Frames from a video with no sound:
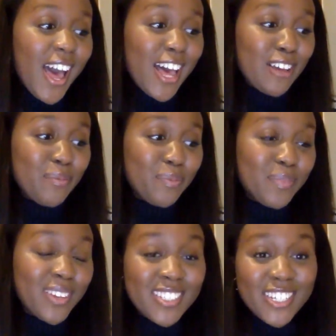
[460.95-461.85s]

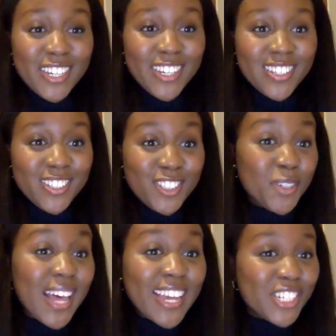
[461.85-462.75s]
to do that